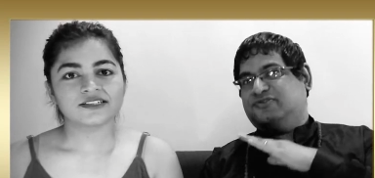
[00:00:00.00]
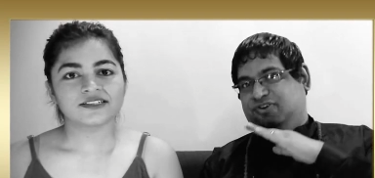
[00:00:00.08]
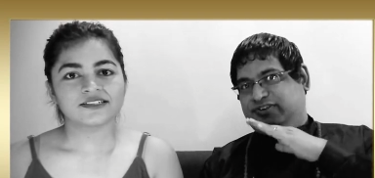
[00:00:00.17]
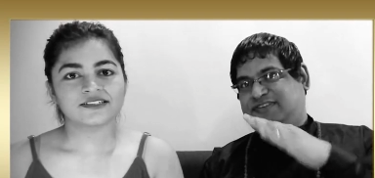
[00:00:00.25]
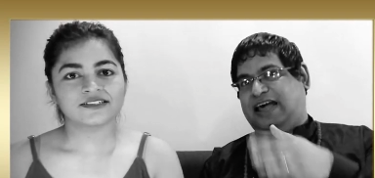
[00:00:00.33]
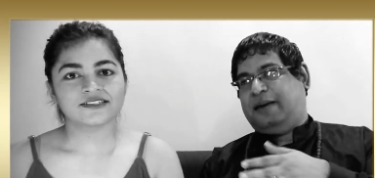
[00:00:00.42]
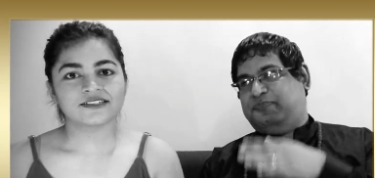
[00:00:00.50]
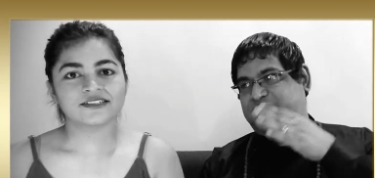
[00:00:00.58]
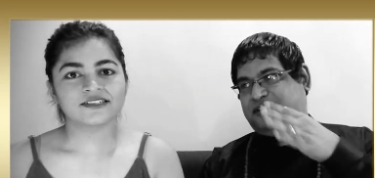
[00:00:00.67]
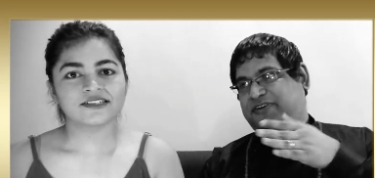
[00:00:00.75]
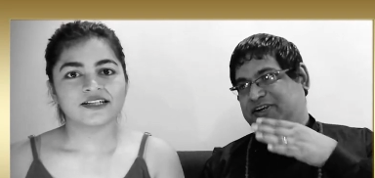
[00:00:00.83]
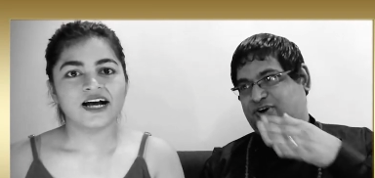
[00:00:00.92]
Speaker 1: so it's apt
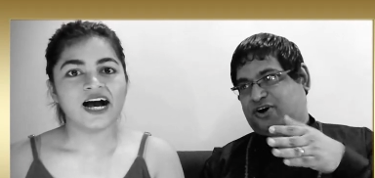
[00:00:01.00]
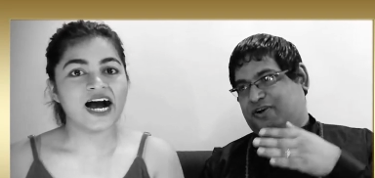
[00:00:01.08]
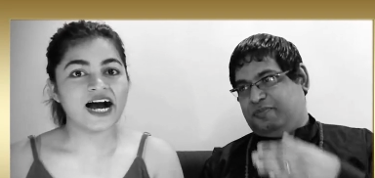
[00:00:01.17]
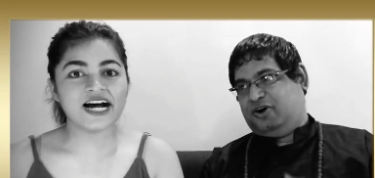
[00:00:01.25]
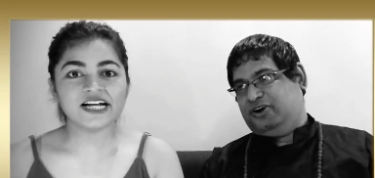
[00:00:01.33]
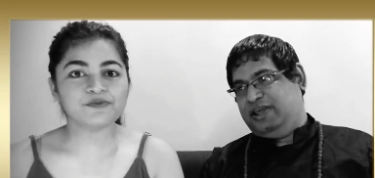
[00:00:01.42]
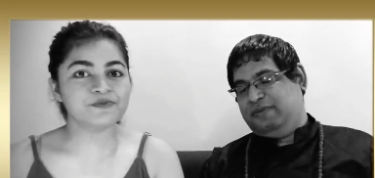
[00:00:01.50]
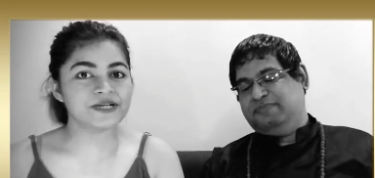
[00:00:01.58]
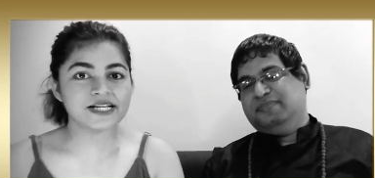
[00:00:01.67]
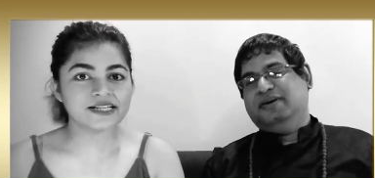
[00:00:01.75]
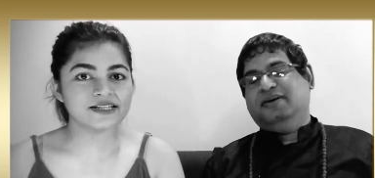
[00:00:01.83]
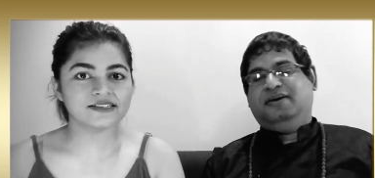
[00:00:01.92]
that we talk about
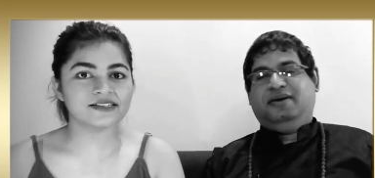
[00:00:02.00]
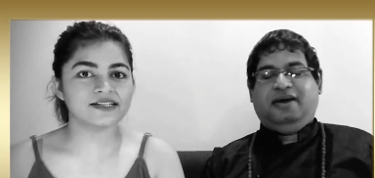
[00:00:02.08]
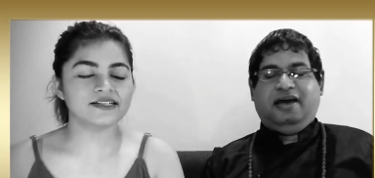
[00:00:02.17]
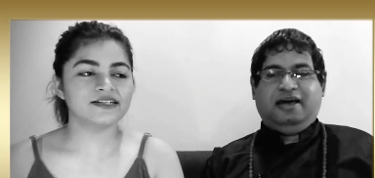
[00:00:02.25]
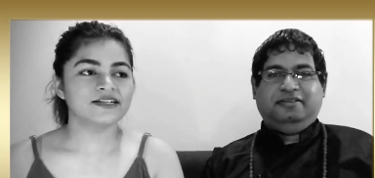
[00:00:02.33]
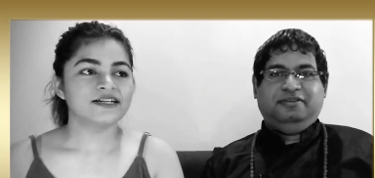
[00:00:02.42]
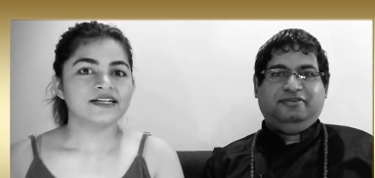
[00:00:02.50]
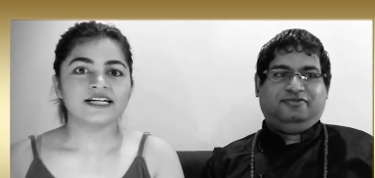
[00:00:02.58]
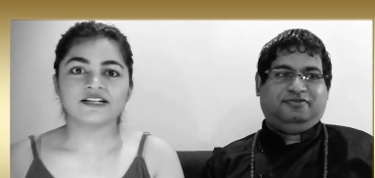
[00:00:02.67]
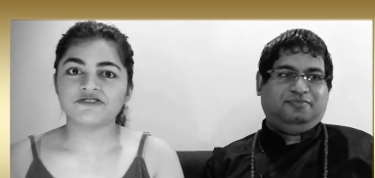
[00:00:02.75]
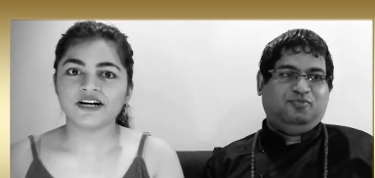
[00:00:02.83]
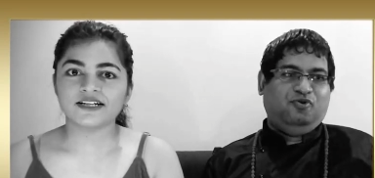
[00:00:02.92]
heartbreaking
Speaker 2: thing and this
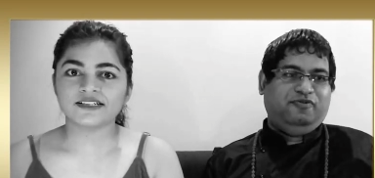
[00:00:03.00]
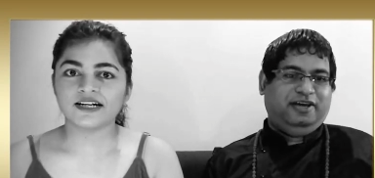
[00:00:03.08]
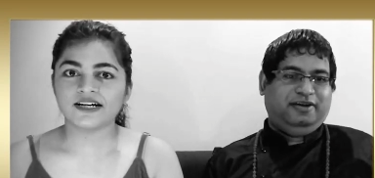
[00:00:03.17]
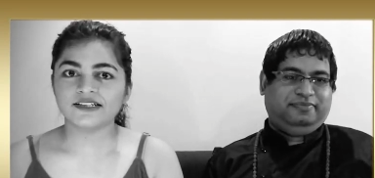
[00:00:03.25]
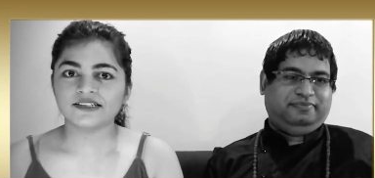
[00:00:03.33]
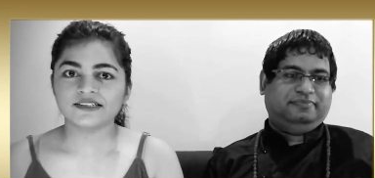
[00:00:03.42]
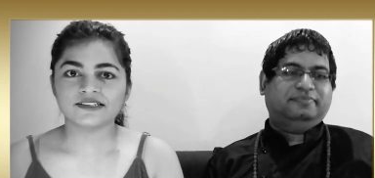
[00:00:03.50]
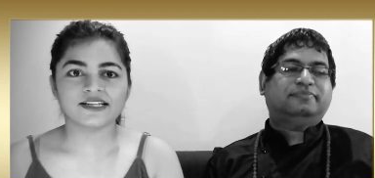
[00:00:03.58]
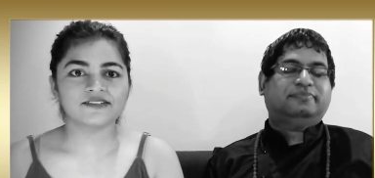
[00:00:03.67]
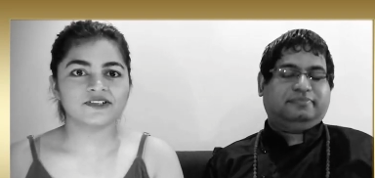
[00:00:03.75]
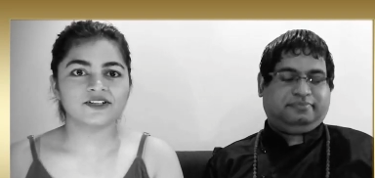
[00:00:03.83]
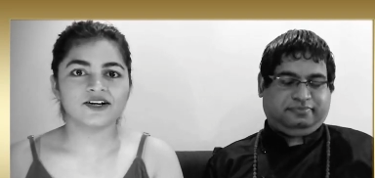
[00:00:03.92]
Irfan movie. Khan
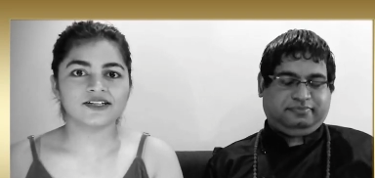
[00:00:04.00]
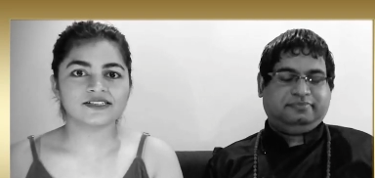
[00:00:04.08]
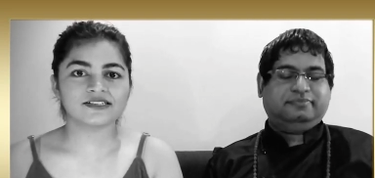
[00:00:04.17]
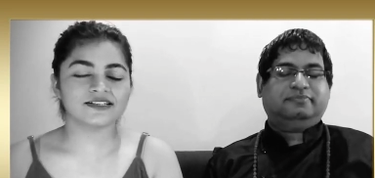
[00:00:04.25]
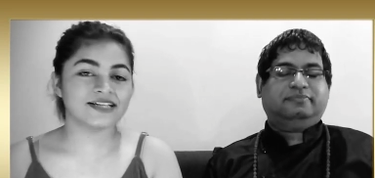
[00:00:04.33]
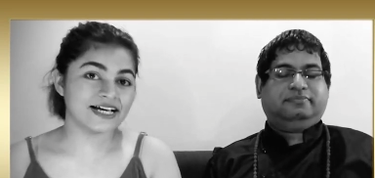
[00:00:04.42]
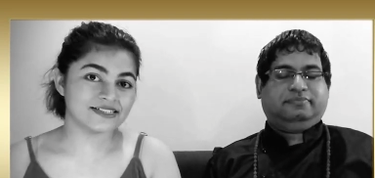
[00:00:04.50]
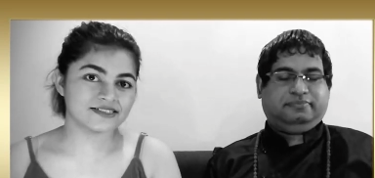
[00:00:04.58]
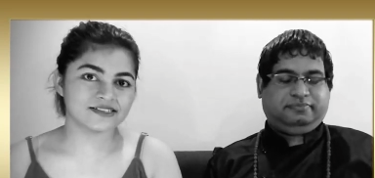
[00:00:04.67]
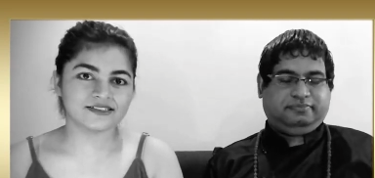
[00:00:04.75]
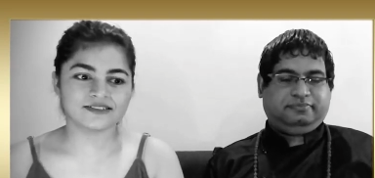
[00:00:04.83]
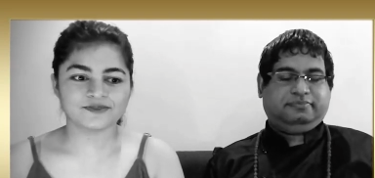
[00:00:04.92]
that we lost uh,
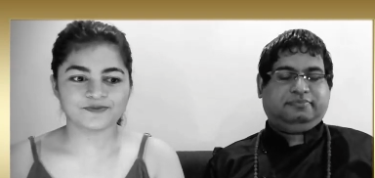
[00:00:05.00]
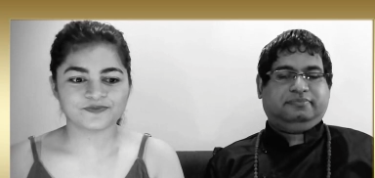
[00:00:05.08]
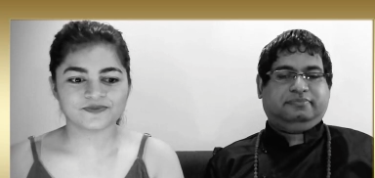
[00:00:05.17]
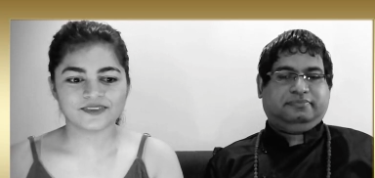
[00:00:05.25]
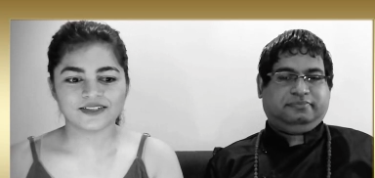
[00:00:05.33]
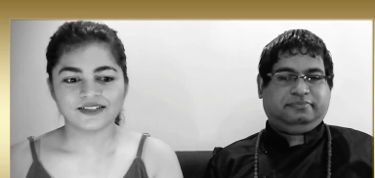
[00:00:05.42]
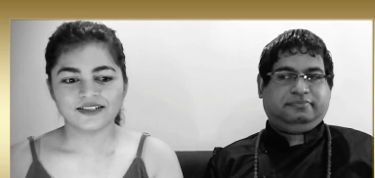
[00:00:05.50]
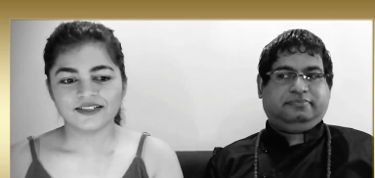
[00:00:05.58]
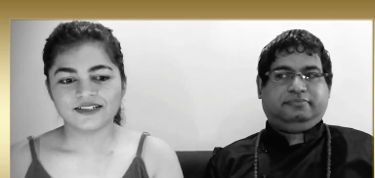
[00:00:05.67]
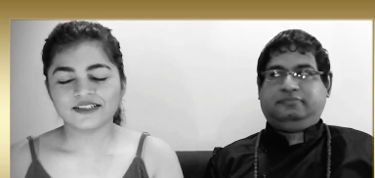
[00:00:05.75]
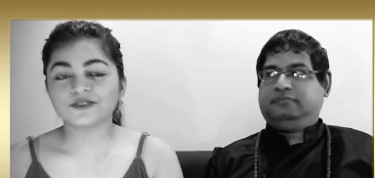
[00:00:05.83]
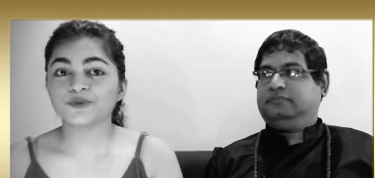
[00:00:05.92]
last year
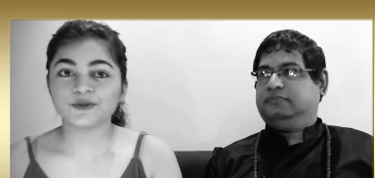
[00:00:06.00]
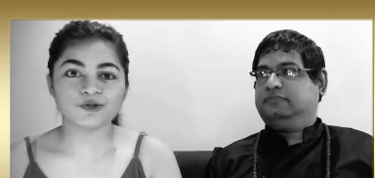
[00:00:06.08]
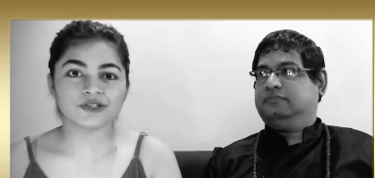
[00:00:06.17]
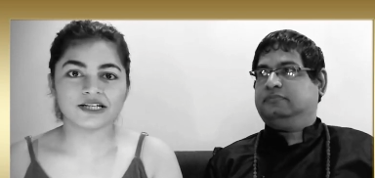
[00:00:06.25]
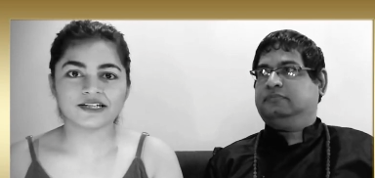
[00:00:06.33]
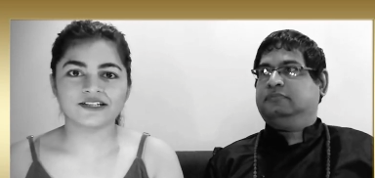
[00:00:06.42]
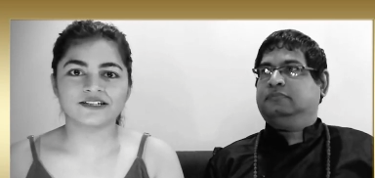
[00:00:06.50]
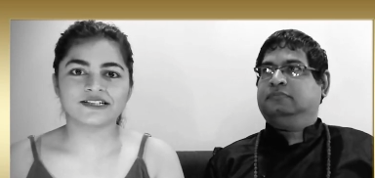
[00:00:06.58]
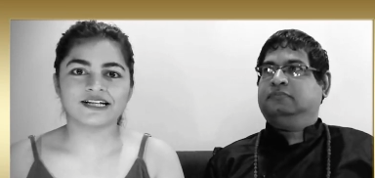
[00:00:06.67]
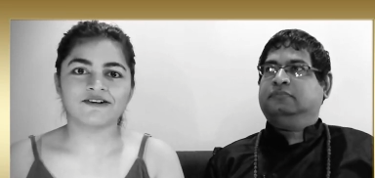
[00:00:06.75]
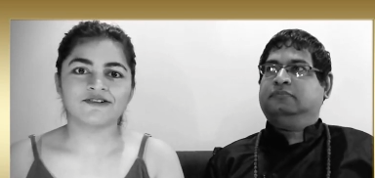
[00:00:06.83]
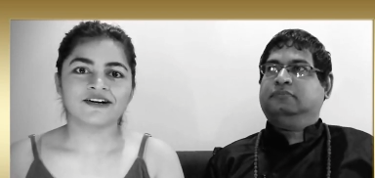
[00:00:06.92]
it's been more than a year
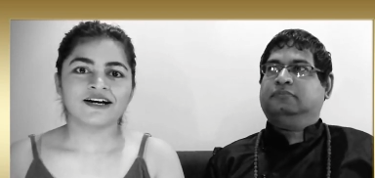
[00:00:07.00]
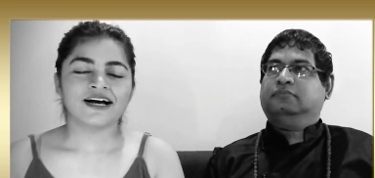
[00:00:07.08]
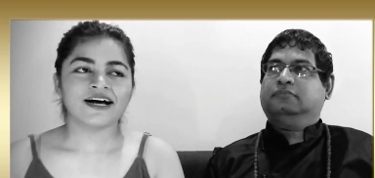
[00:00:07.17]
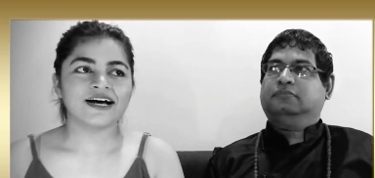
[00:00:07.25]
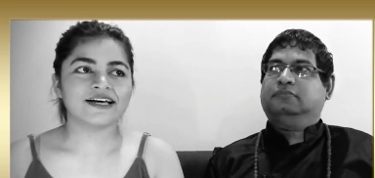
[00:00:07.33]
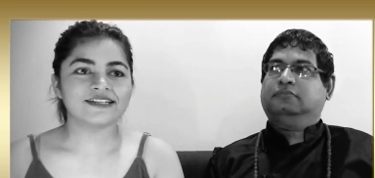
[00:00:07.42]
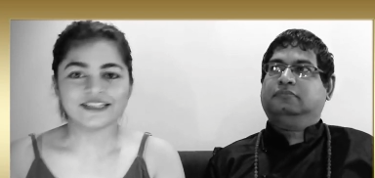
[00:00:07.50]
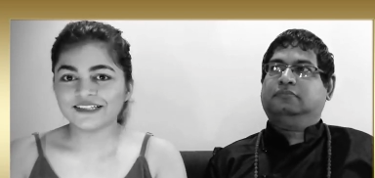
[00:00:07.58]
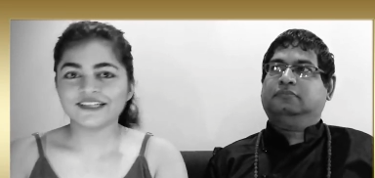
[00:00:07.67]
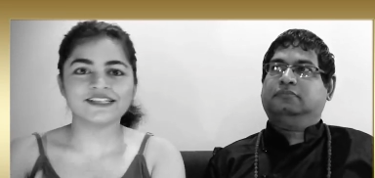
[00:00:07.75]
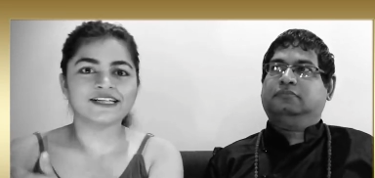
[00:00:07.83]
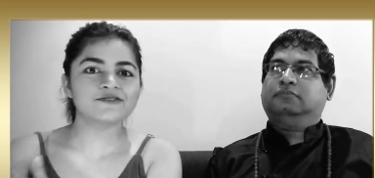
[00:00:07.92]
now. And
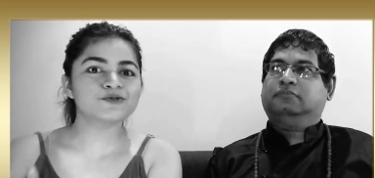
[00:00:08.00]
it, it